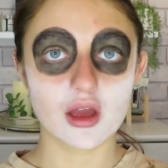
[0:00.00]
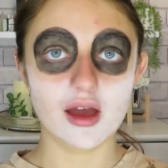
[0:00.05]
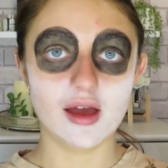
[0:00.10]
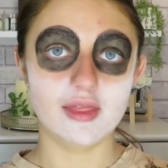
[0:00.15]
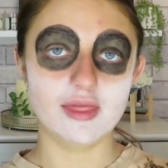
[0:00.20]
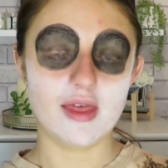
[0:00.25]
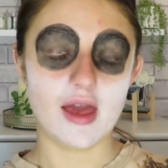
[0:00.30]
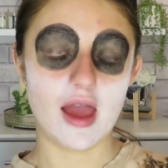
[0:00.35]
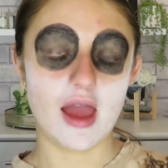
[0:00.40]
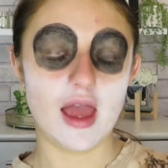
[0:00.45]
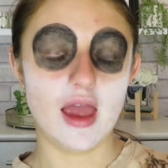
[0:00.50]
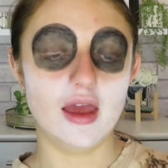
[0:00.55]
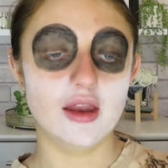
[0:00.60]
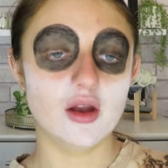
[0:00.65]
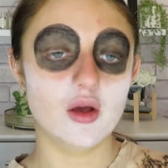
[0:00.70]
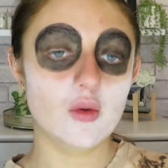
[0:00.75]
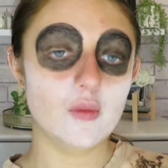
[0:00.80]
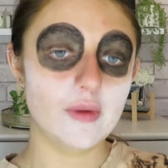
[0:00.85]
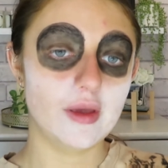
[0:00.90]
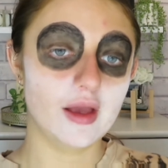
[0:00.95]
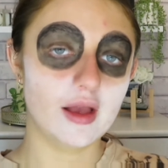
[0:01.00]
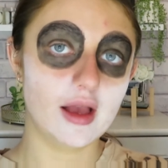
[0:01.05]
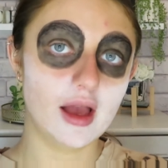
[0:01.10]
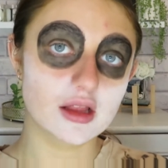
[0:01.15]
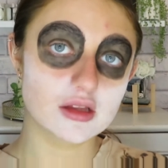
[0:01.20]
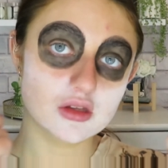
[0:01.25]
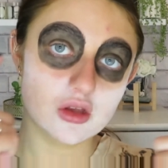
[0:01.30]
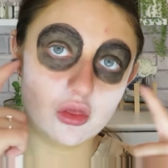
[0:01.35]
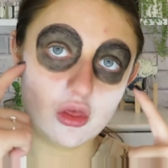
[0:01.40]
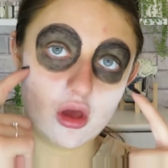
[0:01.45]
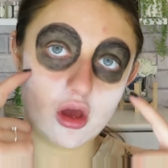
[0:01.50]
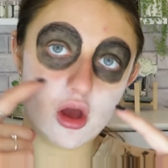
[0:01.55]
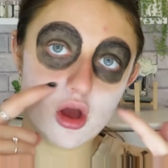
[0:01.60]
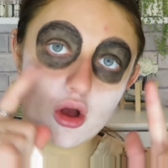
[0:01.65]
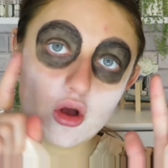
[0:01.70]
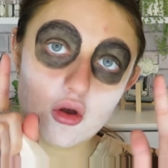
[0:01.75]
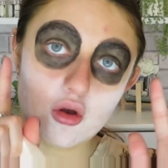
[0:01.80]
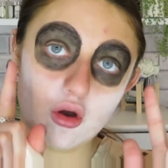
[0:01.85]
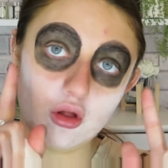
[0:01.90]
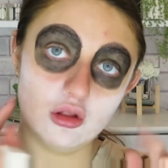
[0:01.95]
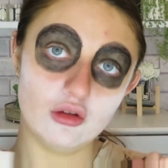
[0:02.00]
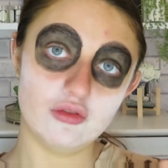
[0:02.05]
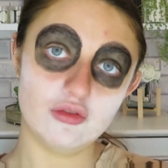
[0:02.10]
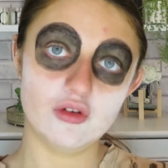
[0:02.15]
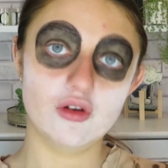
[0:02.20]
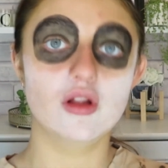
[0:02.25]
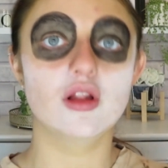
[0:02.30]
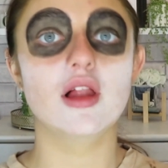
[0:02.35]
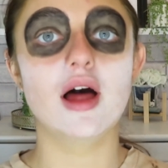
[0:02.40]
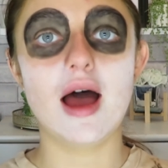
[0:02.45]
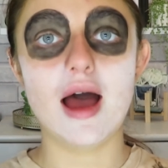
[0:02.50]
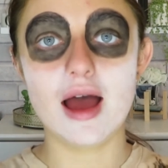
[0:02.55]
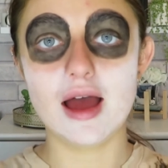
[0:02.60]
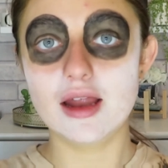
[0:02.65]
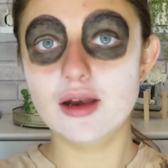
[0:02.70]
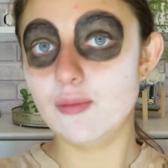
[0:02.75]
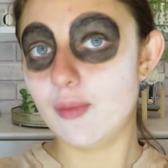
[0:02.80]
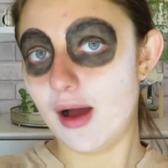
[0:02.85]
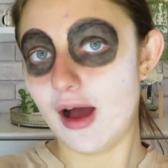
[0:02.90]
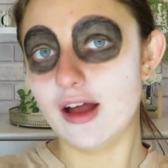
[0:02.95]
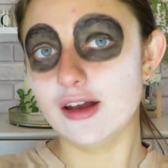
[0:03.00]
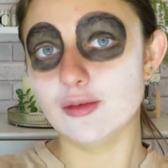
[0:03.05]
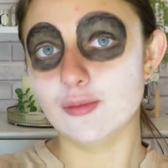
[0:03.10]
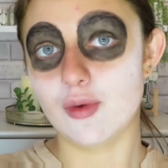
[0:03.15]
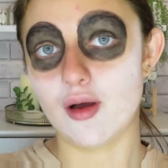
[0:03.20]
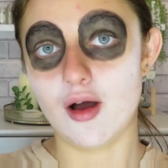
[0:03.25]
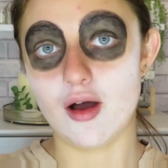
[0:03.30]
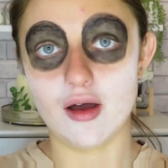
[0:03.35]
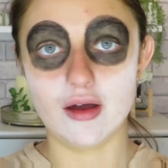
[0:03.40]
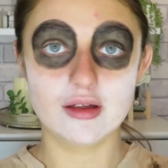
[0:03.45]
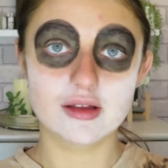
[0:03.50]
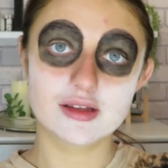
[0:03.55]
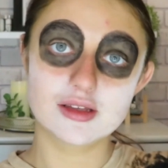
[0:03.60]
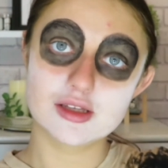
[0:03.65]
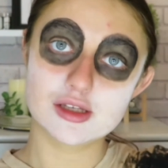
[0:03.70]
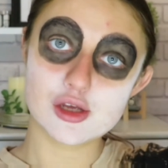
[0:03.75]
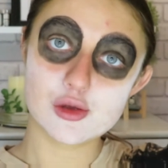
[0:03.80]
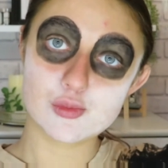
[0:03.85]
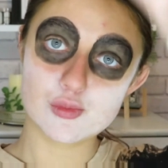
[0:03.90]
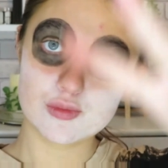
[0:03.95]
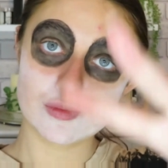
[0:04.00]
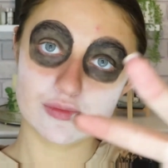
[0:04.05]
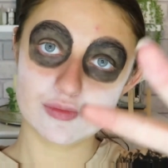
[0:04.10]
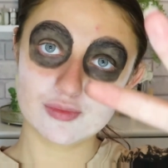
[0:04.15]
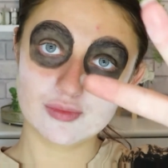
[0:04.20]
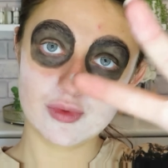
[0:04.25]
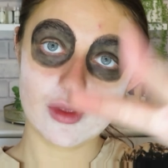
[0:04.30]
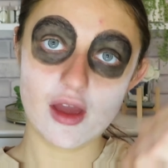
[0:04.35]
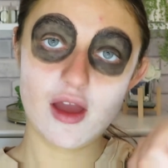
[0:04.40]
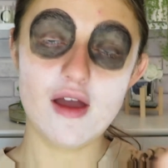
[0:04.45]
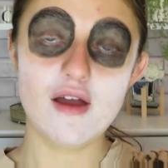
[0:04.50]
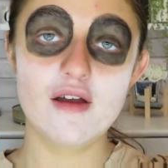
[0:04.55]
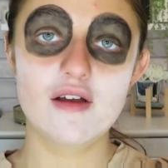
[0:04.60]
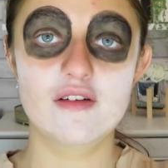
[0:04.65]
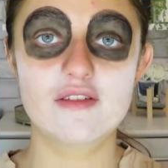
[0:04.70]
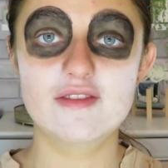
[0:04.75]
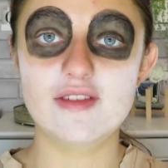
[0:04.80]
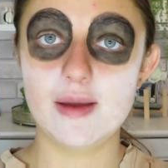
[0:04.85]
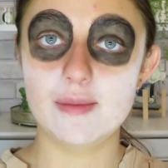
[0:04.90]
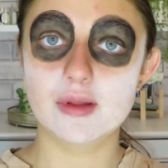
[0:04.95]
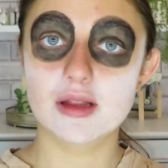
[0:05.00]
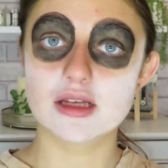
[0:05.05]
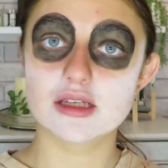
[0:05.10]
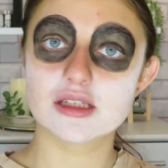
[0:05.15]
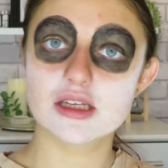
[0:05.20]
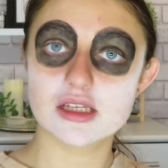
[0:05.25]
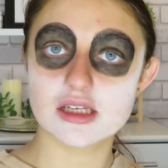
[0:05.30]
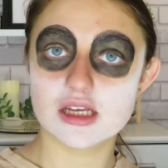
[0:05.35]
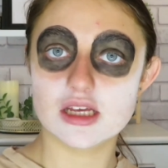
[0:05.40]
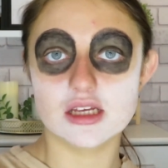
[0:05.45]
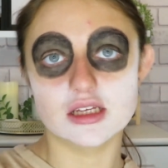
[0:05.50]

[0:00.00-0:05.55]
and then we can get to the colourful and pattern parts. Fabulous. See